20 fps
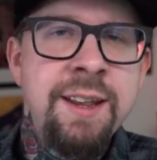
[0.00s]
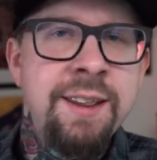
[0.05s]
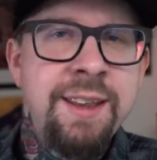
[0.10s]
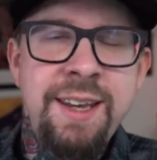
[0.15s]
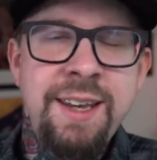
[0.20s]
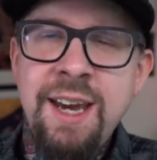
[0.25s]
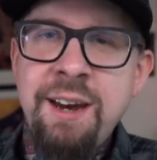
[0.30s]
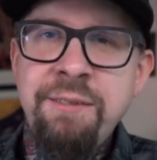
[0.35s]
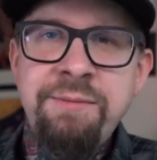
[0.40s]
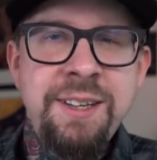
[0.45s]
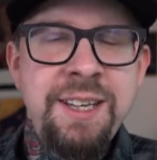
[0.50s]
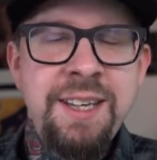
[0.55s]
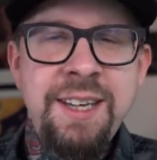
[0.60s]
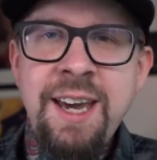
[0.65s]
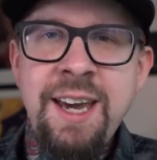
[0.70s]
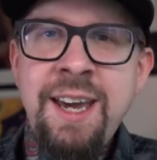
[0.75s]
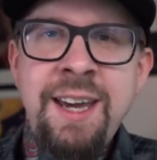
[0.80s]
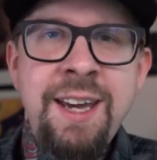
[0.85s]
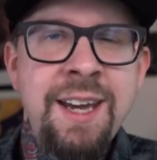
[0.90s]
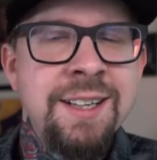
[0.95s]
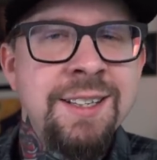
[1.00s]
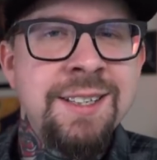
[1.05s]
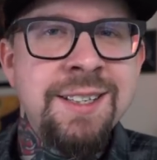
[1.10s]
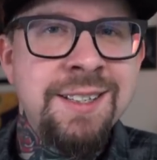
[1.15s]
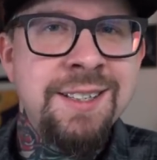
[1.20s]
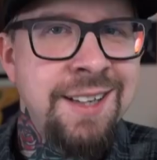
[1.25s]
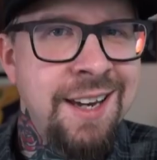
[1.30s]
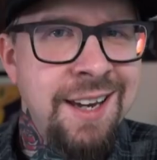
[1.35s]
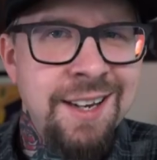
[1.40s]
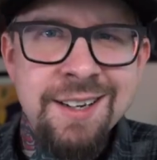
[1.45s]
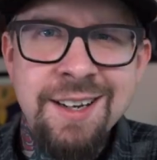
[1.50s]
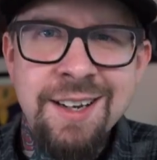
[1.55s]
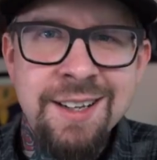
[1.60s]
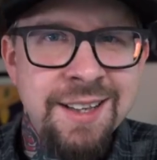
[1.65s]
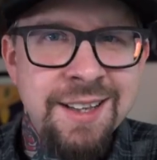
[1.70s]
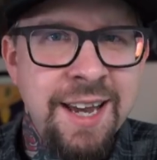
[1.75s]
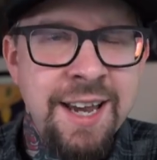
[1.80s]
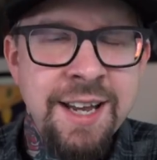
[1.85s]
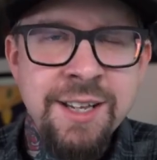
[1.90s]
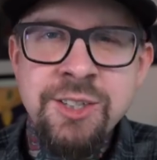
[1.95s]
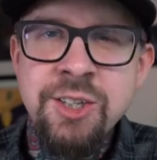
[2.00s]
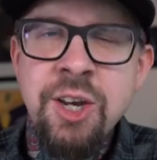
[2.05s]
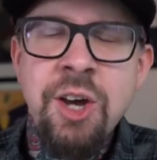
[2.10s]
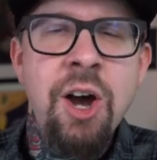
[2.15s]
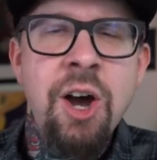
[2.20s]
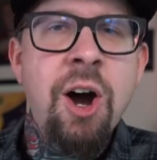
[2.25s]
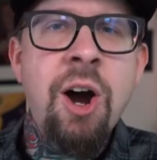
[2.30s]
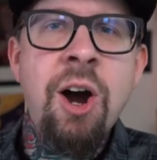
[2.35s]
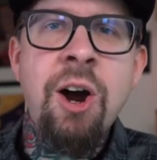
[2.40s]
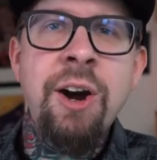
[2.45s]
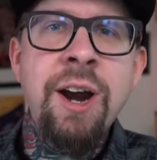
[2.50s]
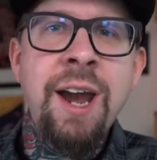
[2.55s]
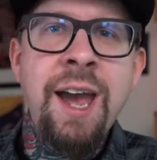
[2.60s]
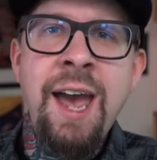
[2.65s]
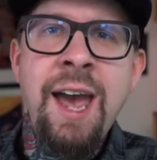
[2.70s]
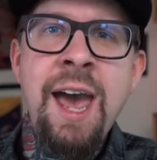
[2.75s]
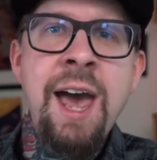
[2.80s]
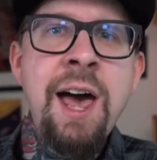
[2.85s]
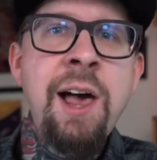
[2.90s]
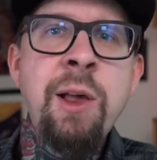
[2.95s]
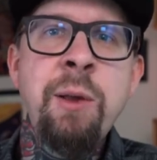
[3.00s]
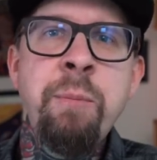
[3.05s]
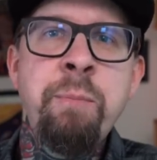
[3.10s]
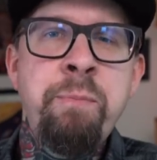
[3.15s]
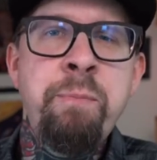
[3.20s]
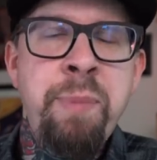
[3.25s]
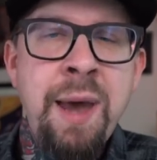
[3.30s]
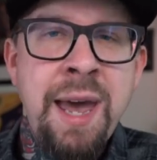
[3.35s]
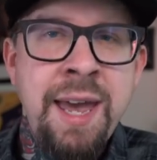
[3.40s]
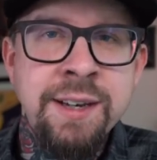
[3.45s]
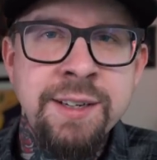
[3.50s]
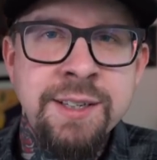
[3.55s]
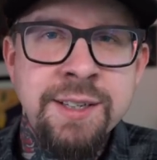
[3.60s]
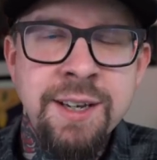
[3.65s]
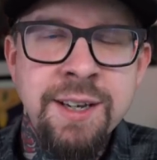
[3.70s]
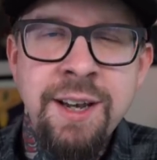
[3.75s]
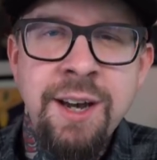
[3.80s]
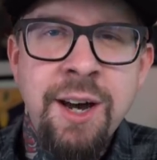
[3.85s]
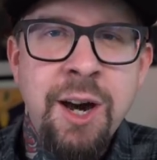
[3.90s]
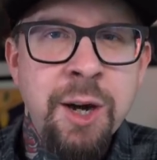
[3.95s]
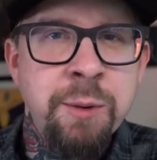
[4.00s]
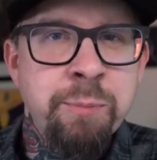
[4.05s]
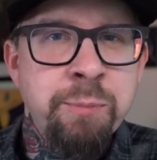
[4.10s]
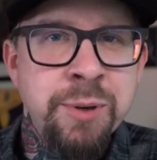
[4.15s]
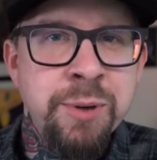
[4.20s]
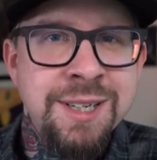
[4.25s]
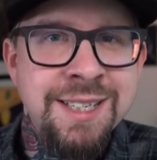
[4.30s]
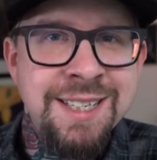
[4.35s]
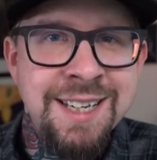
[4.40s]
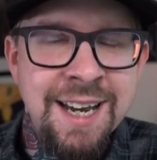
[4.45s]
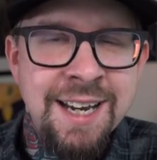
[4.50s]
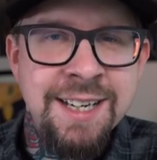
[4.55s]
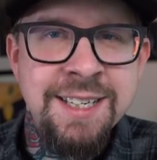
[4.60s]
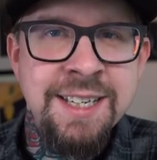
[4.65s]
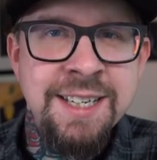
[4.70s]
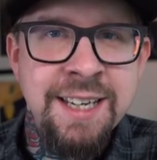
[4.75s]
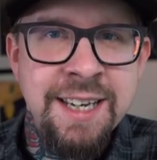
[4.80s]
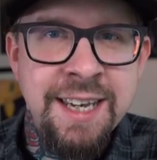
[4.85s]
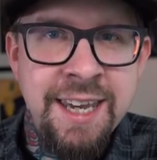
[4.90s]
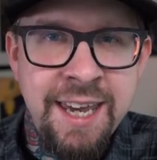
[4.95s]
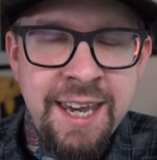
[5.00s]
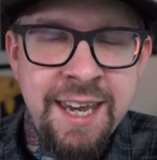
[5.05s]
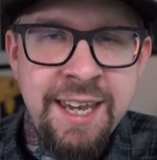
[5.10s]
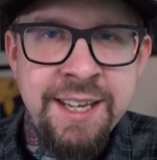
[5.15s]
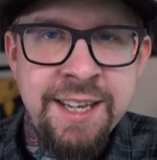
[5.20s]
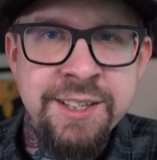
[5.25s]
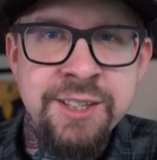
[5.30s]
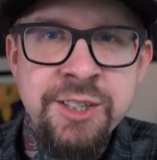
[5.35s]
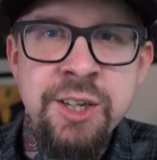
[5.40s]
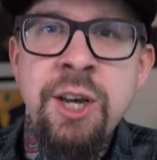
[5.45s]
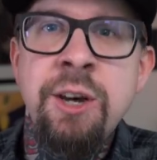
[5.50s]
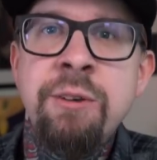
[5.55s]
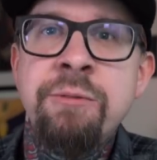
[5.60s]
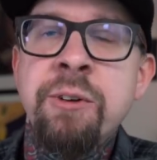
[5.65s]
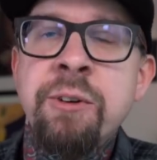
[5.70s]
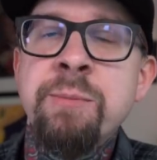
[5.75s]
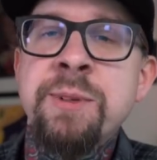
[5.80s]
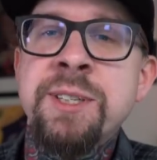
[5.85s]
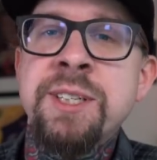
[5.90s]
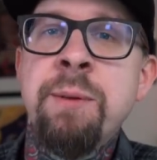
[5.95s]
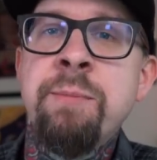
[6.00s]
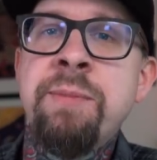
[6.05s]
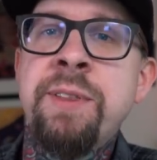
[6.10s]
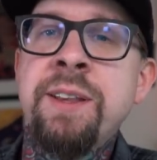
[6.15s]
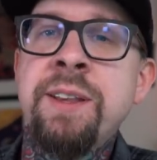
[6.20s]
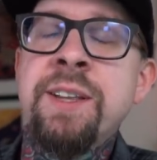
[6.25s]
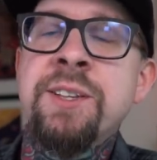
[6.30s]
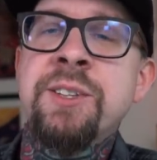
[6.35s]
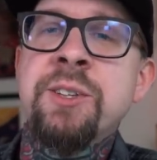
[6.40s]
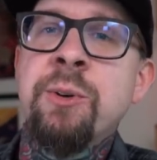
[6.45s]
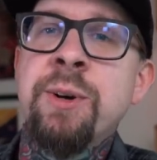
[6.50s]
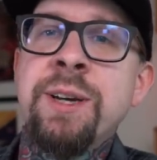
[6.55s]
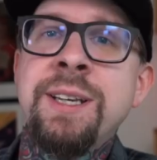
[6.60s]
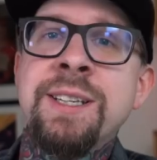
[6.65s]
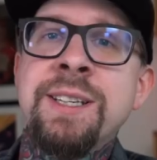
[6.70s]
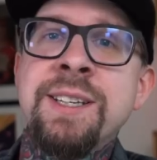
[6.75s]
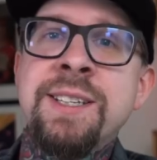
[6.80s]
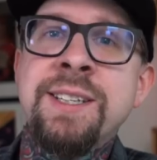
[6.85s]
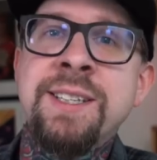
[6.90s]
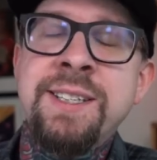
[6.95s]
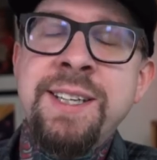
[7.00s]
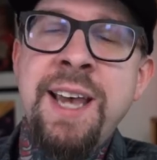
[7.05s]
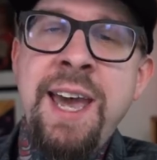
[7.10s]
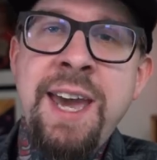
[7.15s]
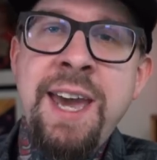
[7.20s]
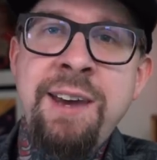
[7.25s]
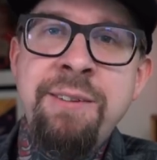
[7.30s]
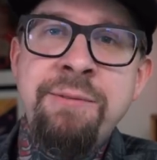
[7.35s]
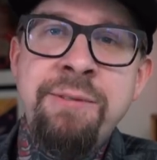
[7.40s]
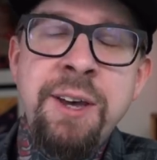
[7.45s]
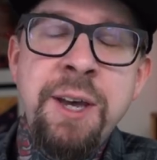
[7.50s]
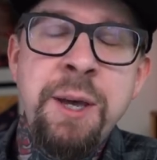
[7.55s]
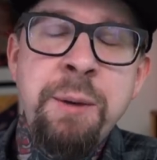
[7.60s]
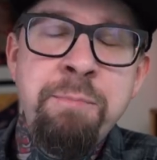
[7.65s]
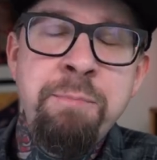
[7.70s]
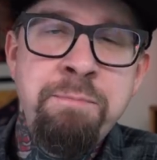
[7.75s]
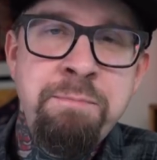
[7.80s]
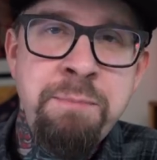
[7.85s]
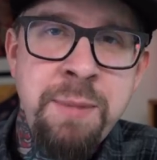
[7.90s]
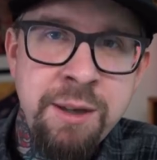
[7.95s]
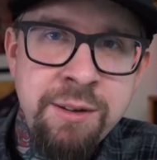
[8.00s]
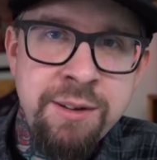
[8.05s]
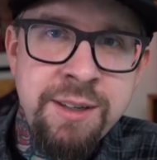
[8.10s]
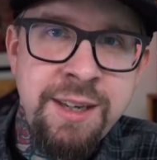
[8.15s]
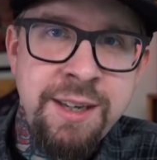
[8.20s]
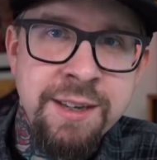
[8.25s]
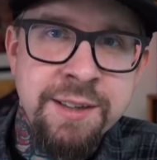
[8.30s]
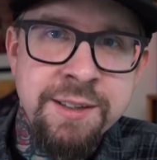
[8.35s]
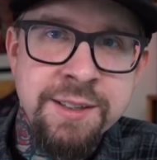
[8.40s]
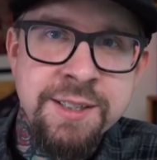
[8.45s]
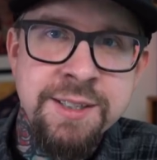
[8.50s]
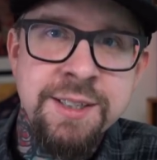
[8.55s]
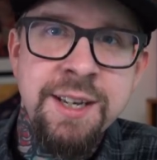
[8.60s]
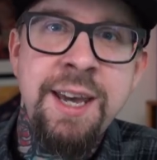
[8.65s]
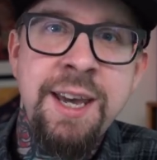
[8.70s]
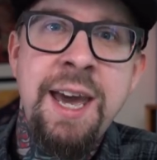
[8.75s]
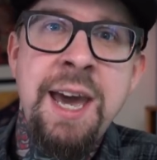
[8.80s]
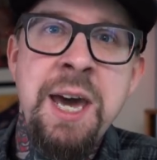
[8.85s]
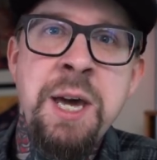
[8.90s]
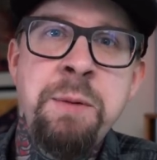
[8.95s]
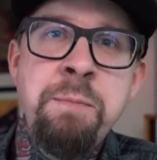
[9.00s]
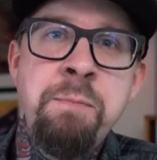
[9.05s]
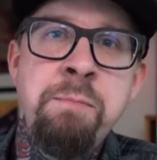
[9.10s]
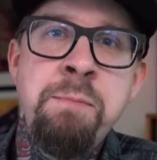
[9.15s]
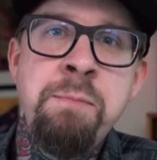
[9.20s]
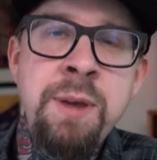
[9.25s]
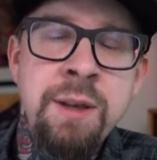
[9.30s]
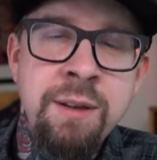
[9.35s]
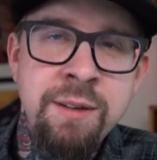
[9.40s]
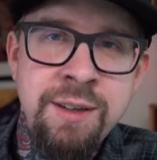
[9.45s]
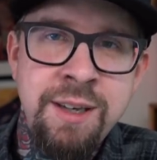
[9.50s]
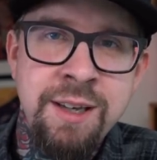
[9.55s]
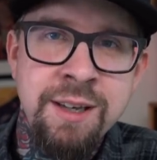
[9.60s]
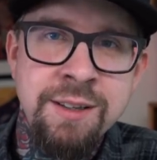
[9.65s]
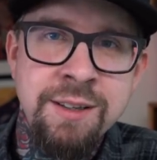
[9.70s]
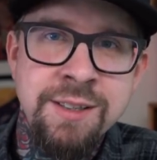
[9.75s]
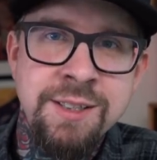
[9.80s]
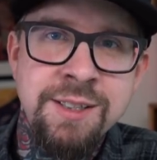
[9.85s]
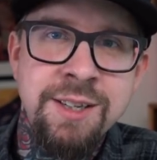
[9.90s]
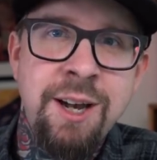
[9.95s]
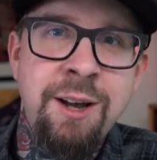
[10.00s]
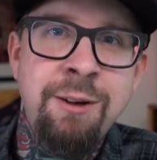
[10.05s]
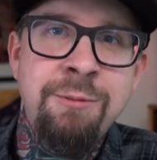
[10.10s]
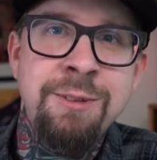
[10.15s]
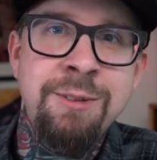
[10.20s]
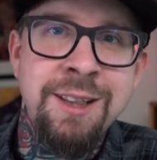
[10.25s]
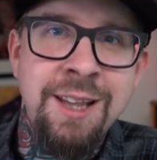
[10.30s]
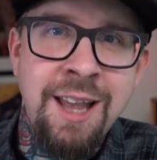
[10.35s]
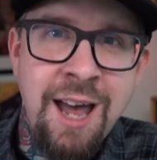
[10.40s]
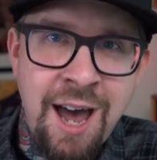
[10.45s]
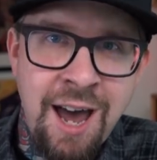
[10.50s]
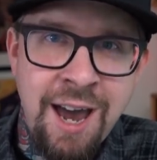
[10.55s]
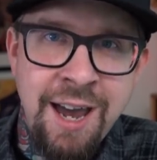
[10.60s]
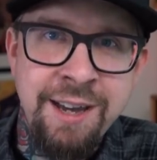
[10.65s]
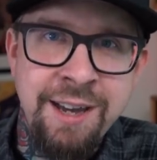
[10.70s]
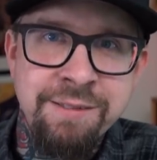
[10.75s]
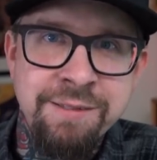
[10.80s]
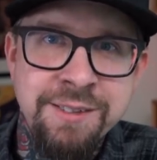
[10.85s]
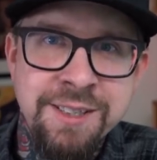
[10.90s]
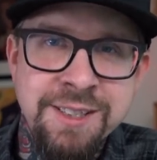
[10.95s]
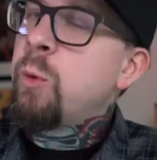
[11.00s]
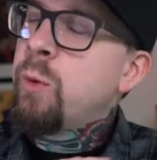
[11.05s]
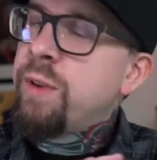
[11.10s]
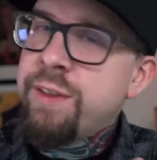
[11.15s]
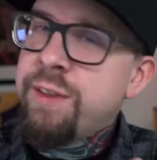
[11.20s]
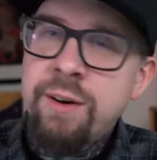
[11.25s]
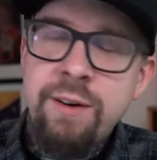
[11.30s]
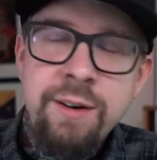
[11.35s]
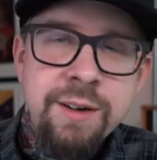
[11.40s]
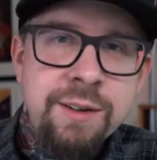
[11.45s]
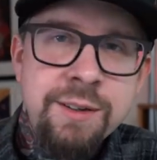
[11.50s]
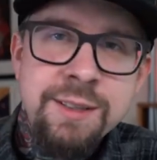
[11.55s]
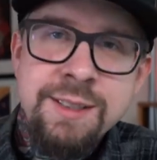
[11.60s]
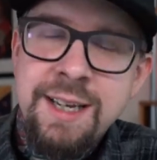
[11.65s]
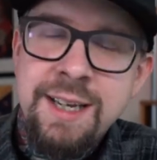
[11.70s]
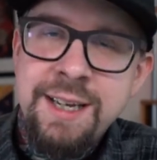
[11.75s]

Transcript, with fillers: the F D A and Stanton Glantz are hell-bent on protecting kids from something that's going to save millions and millions of lives. With articles